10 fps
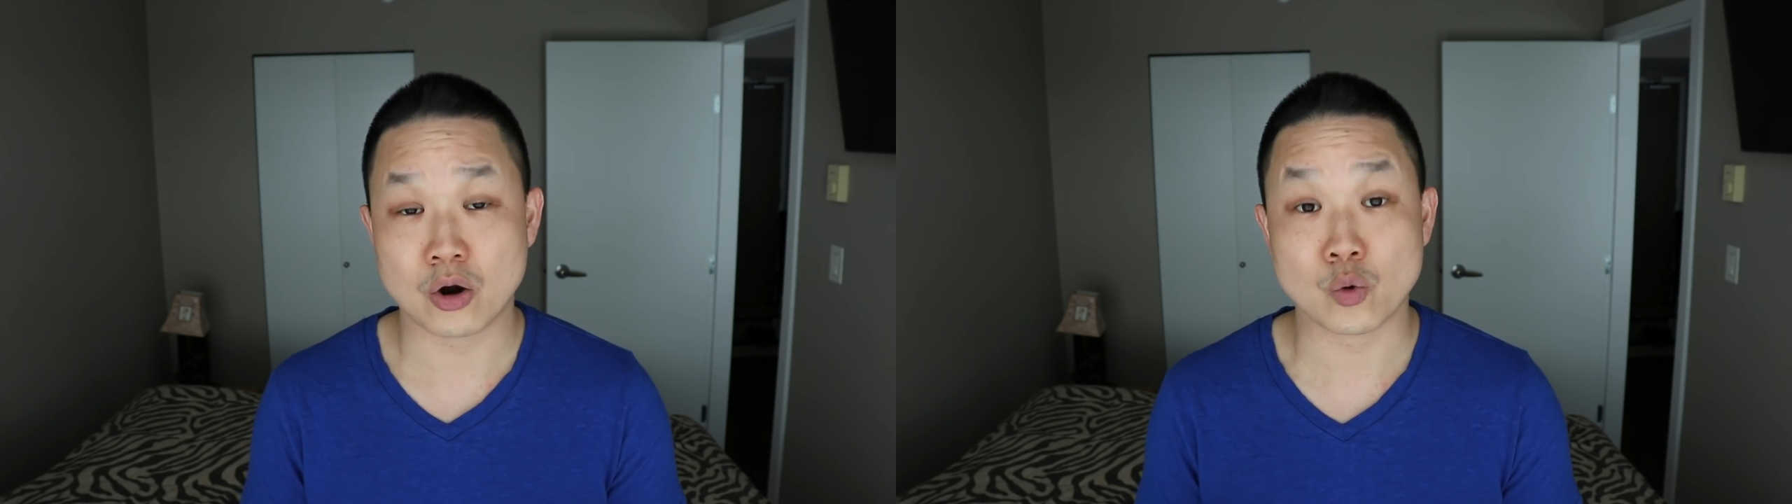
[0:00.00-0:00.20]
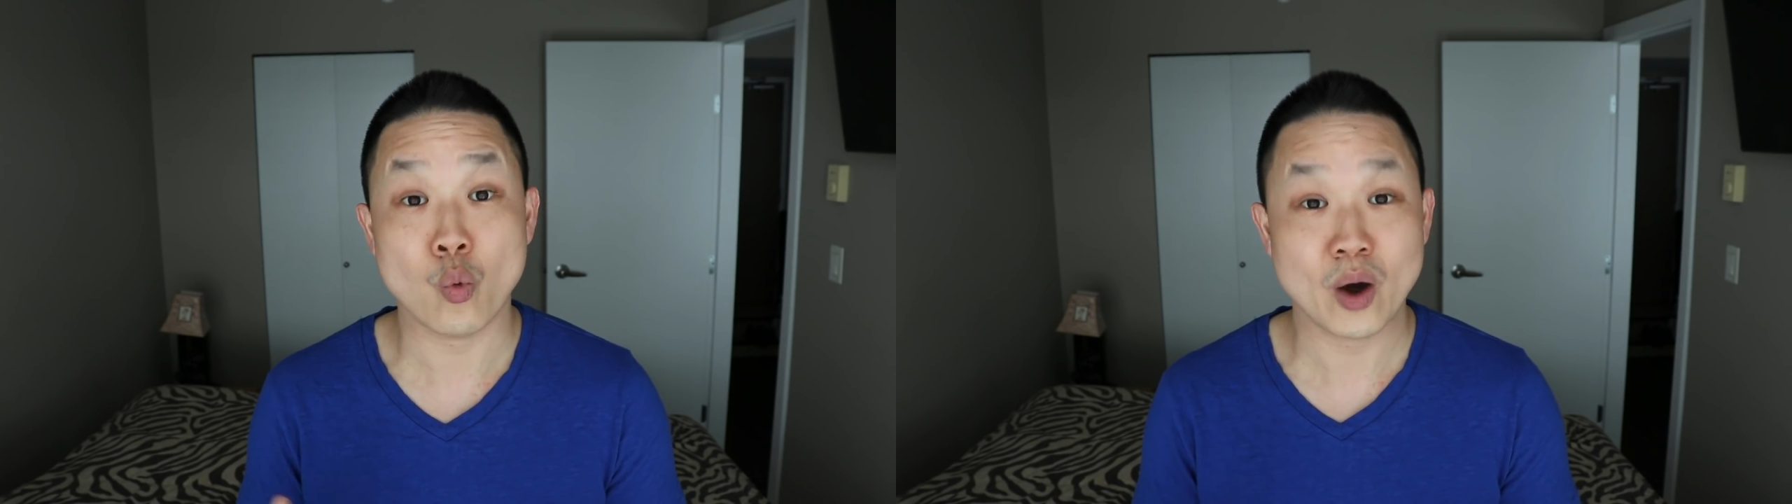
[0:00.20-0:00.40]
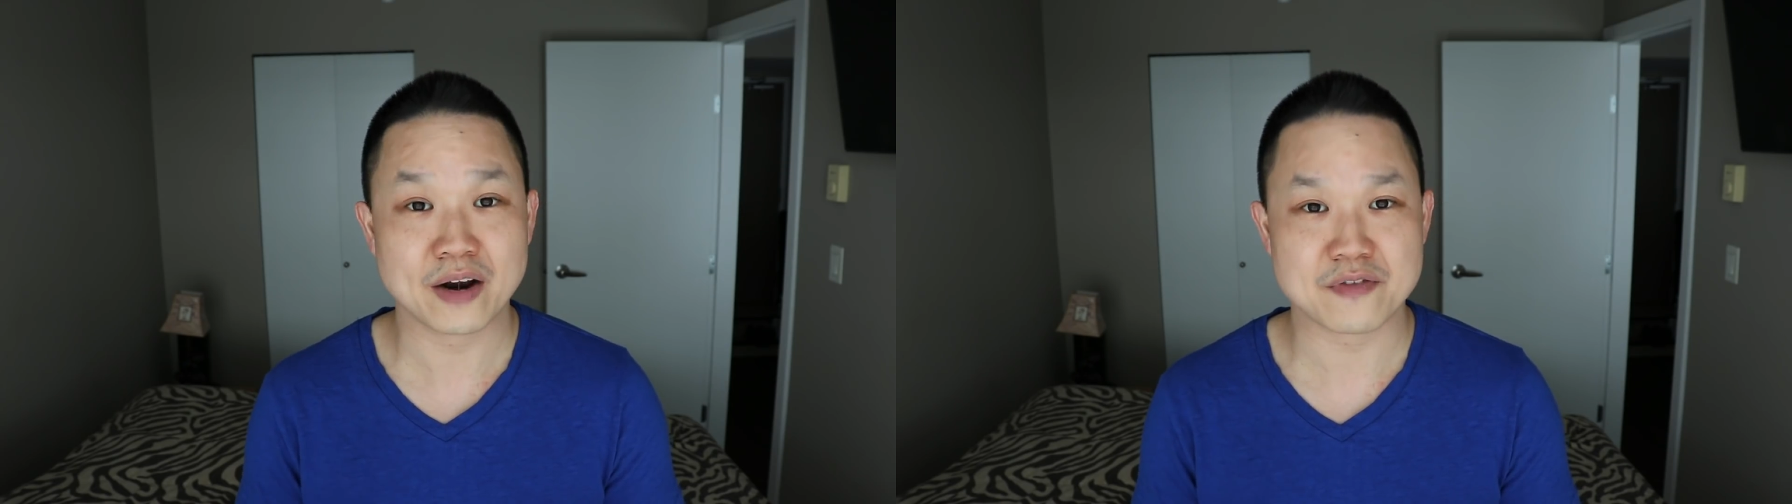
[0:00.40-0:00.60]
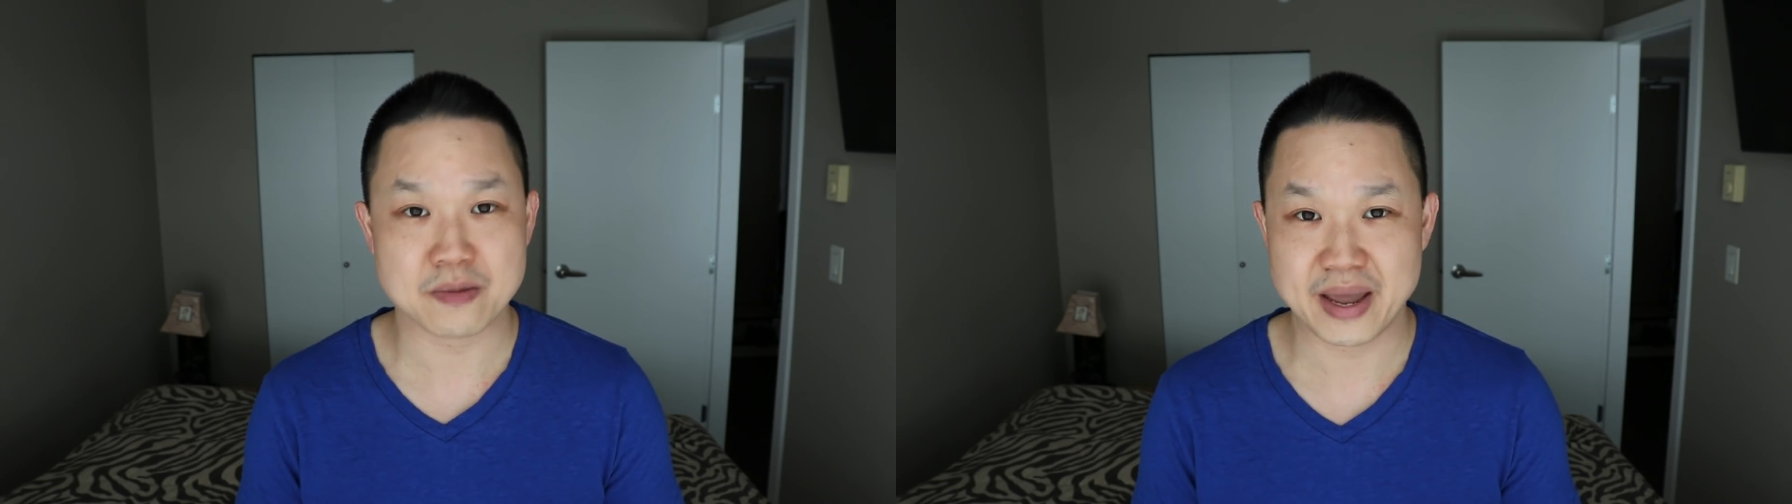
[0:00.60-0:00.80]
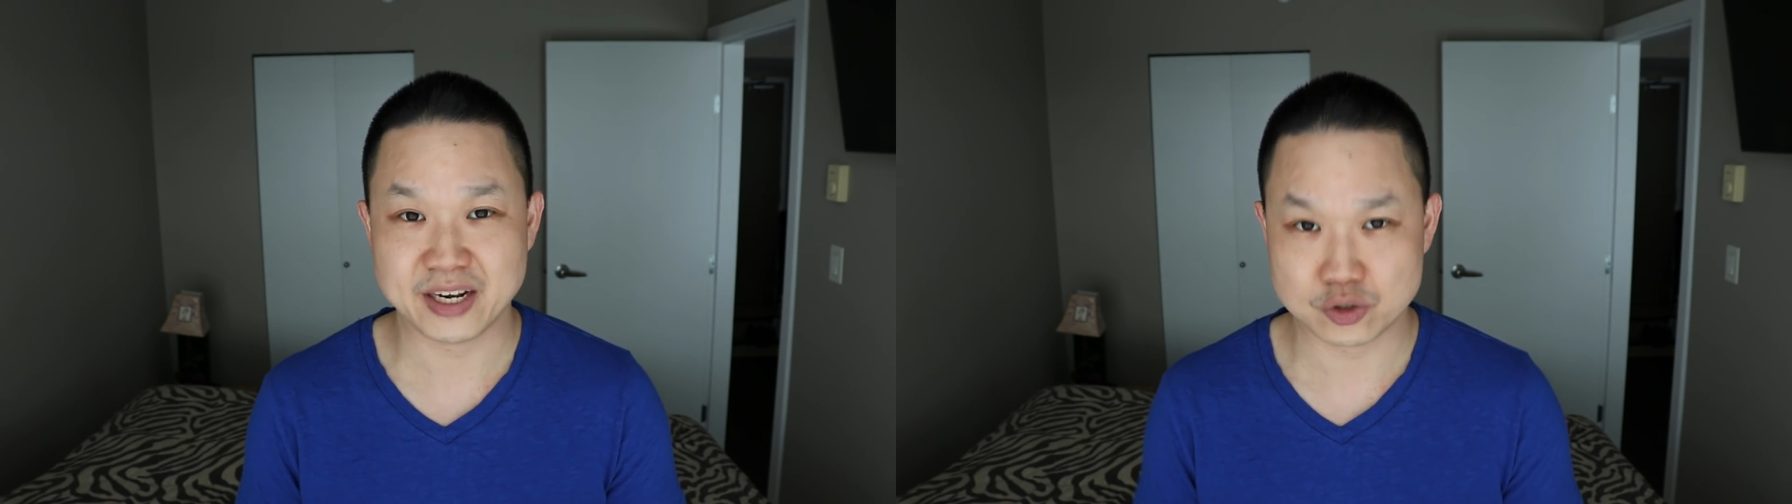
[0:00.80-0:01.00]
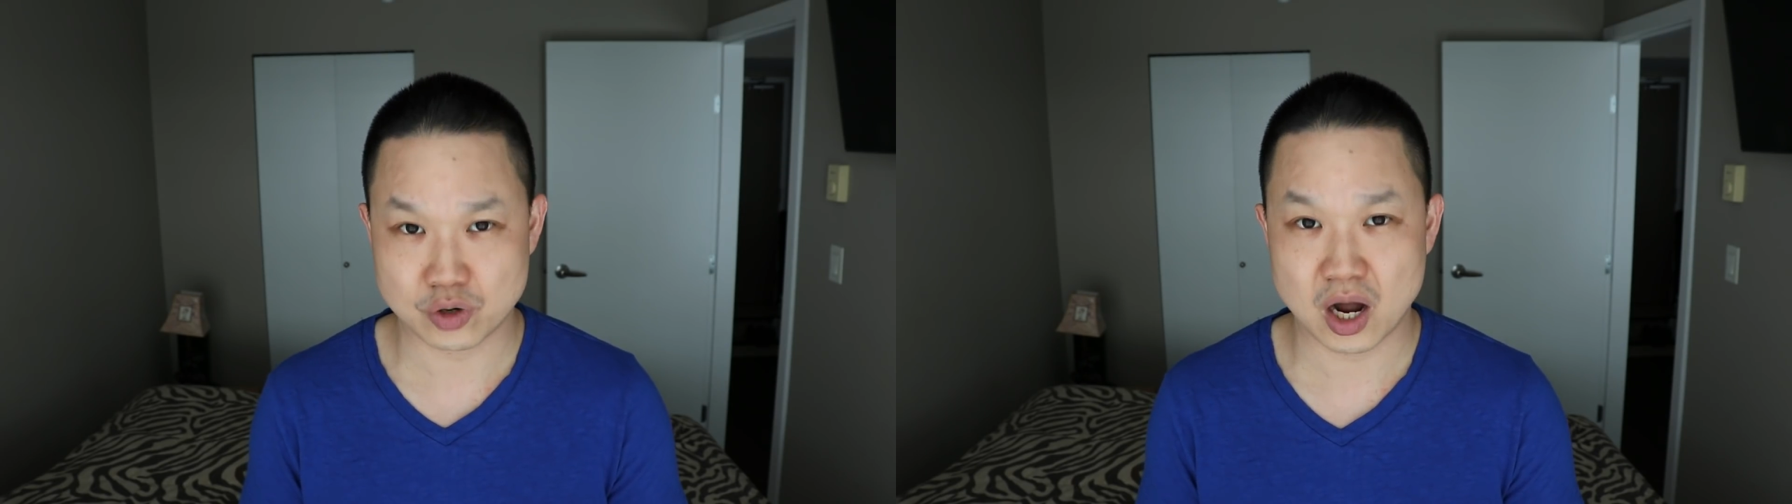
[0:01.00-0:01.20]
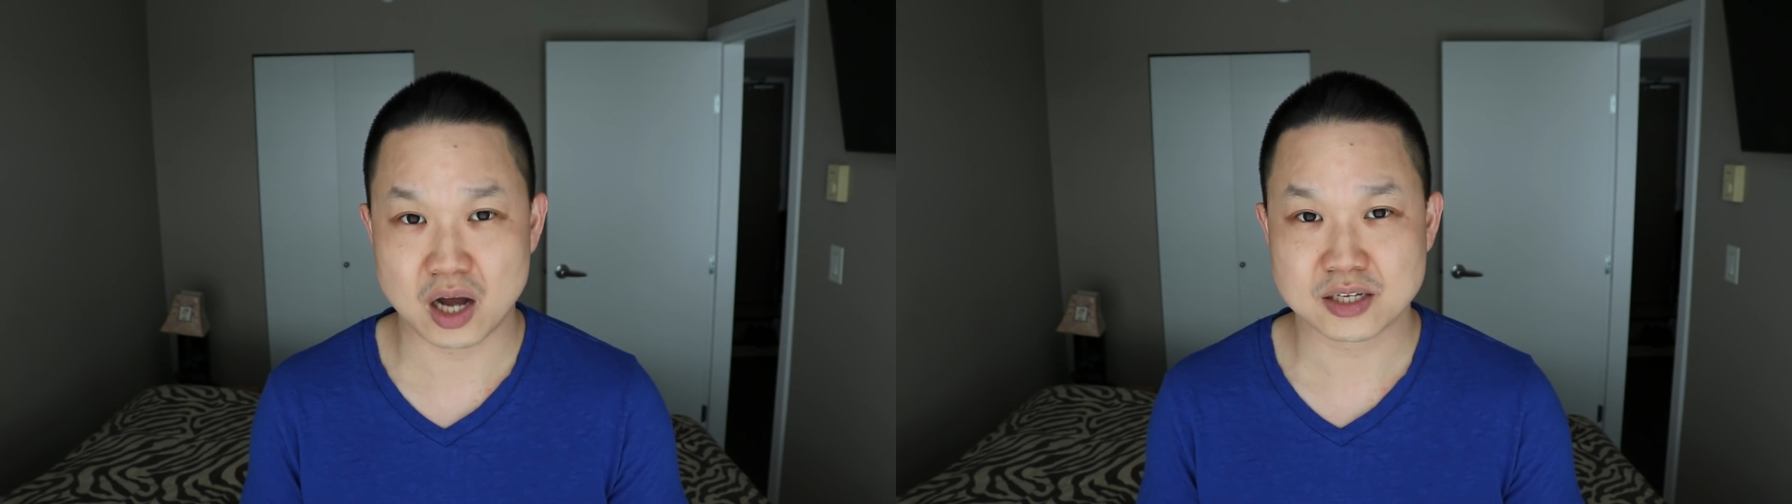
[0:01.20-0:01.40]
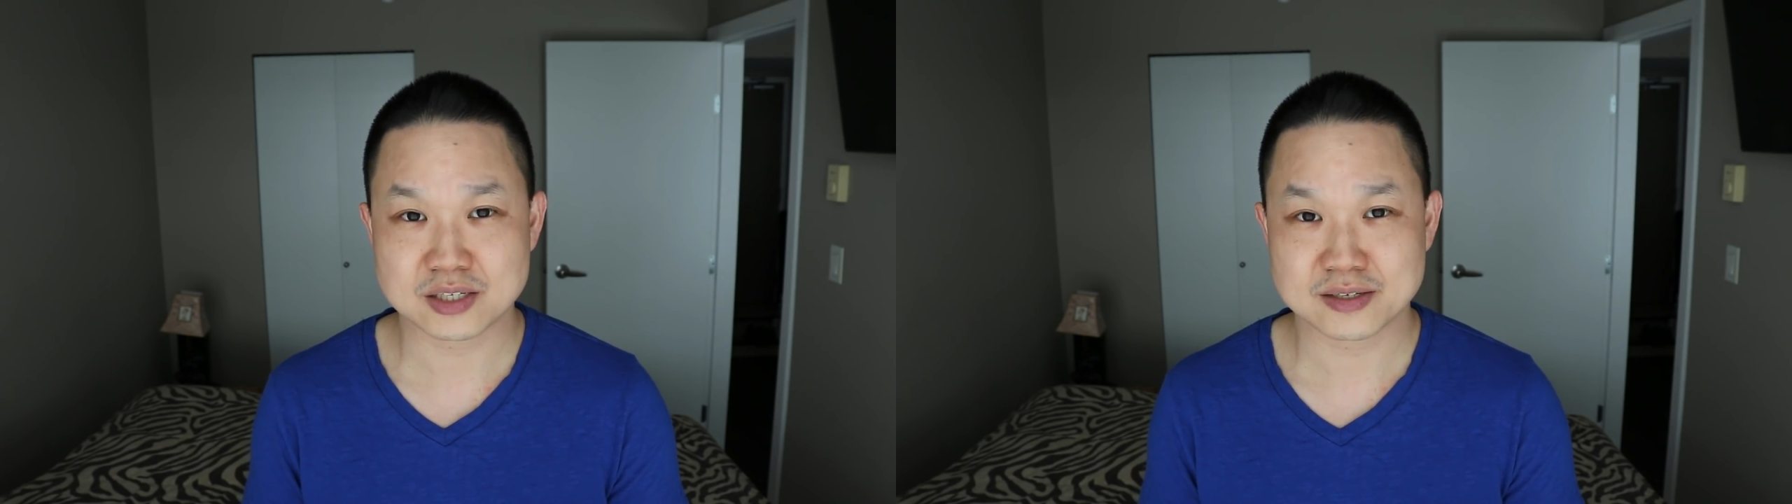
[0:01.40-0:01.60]
or one of the main
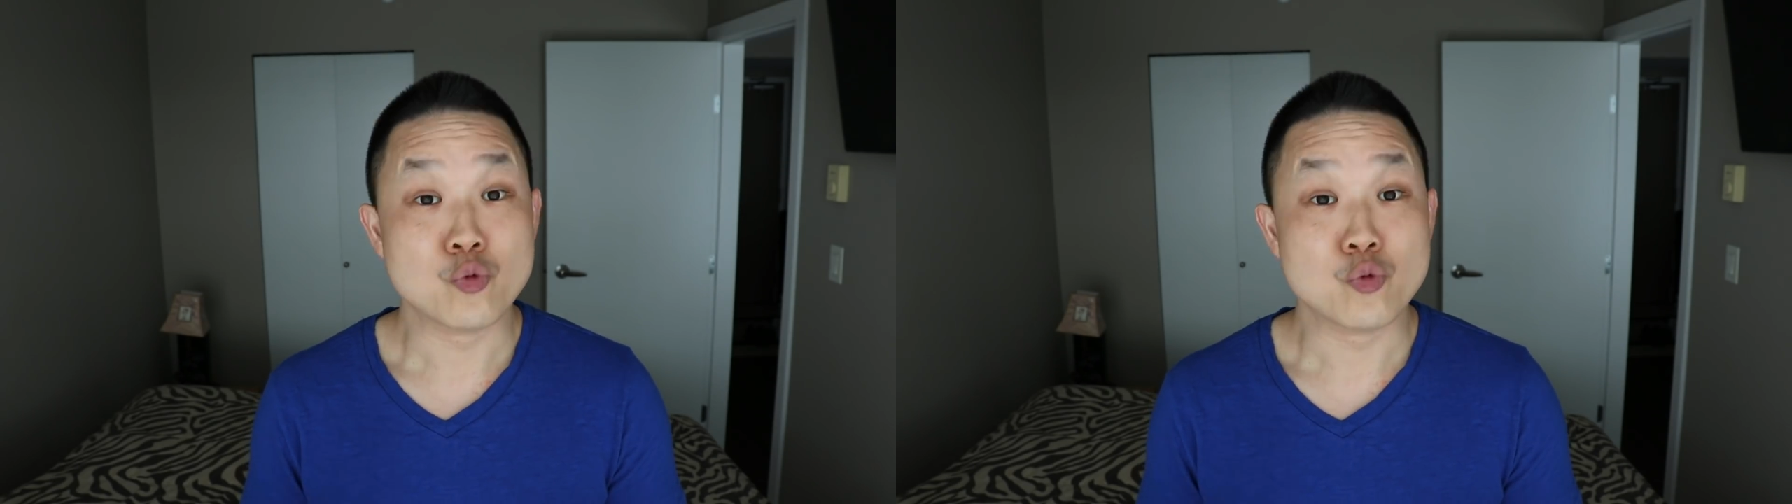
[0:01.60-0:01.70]
draws.